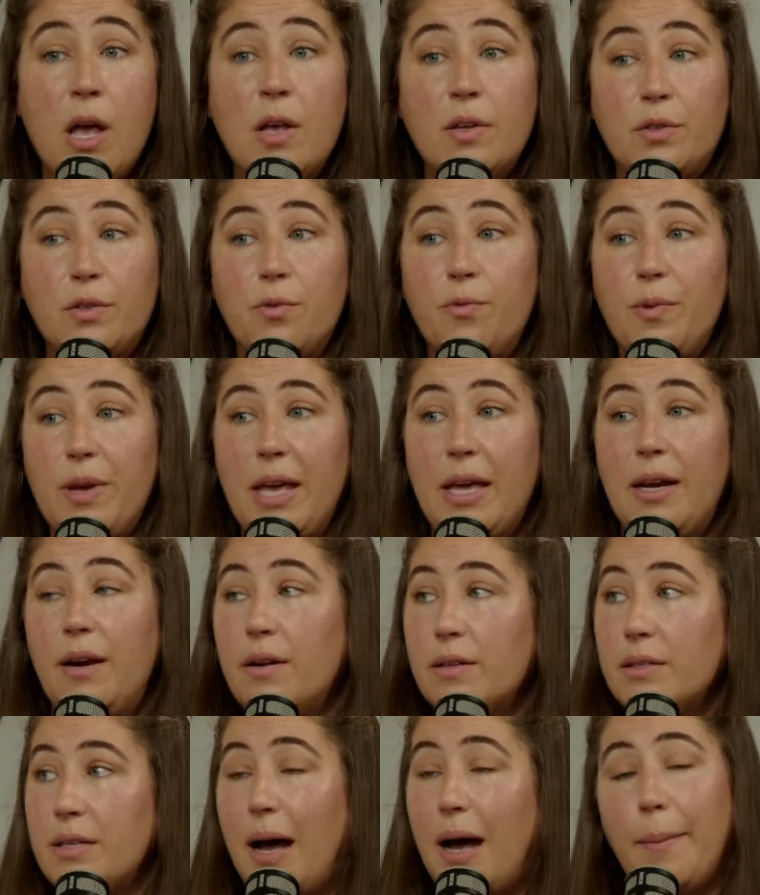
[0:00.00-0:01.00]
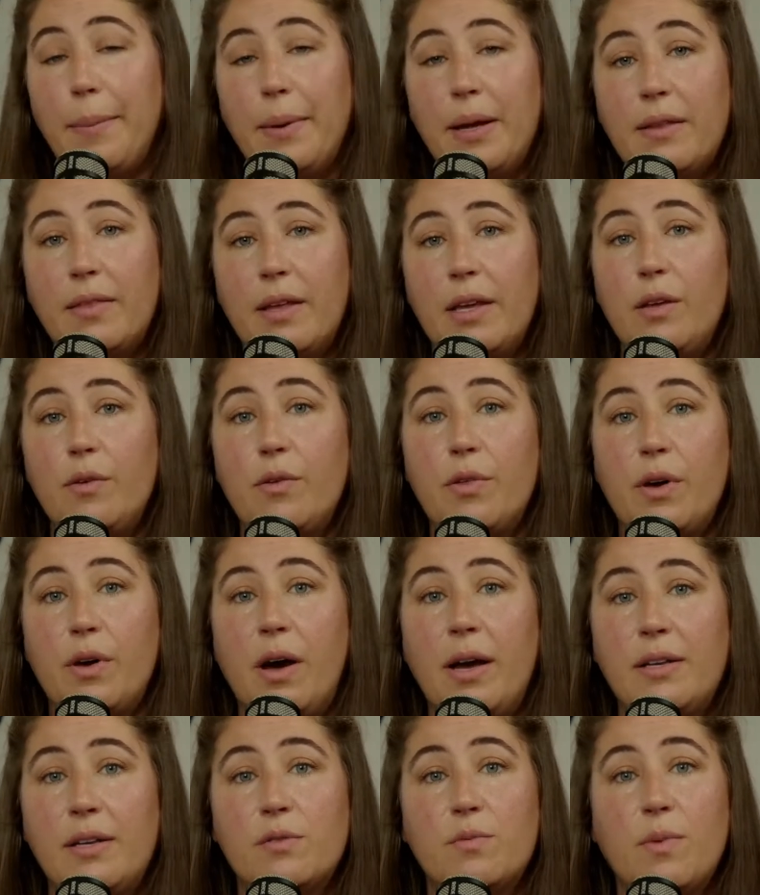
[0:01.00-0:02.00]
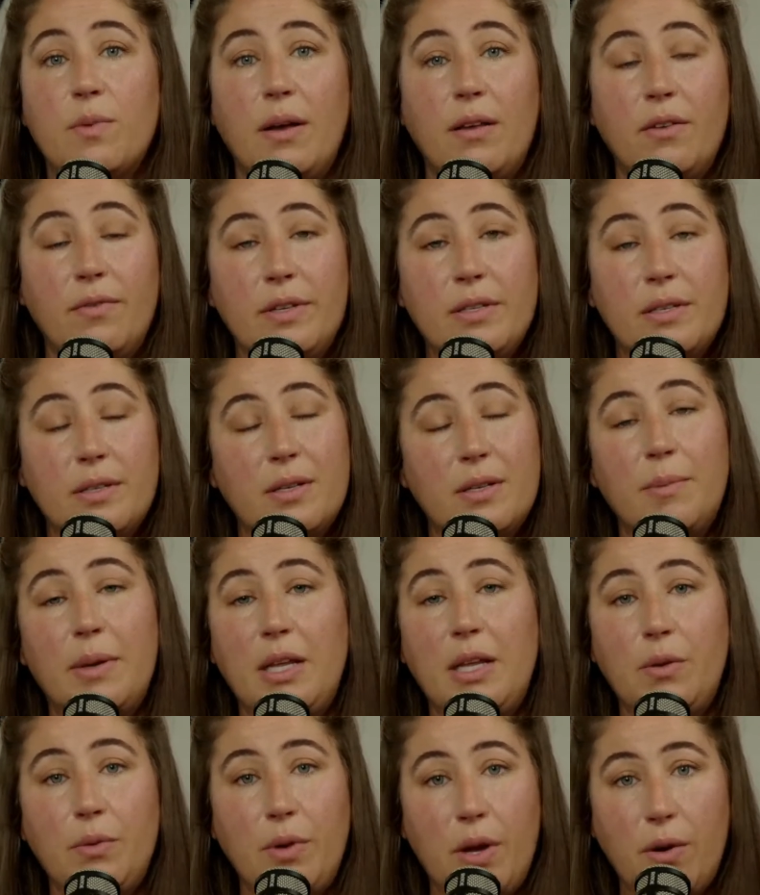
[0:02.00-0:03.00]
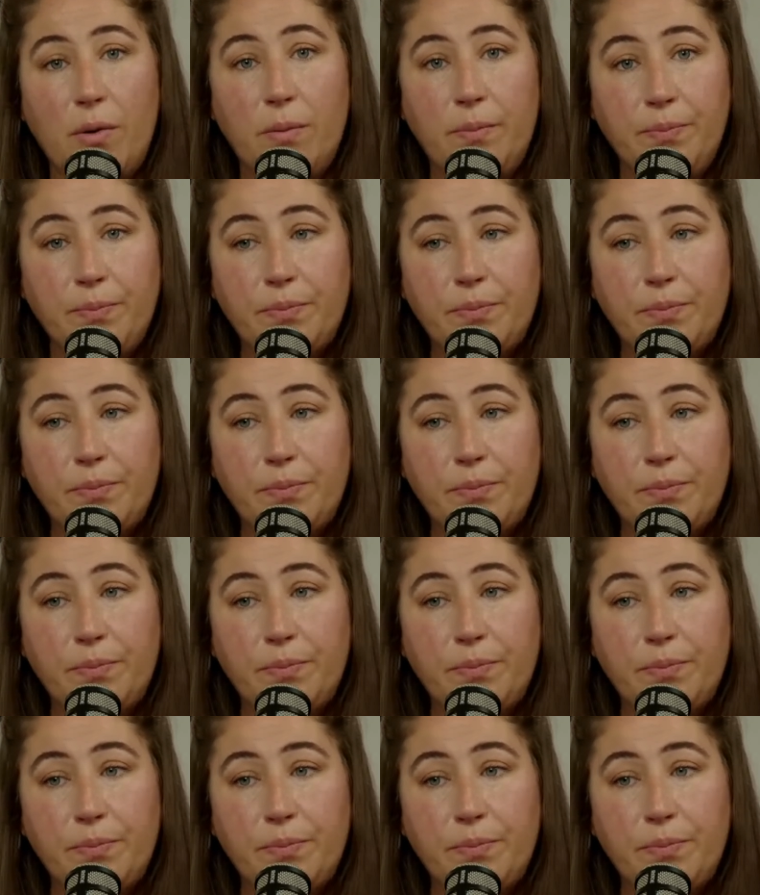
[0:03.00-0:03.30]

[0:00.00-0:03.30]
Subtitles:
So if we hit on a topic that you thought is relevant to somebody you know,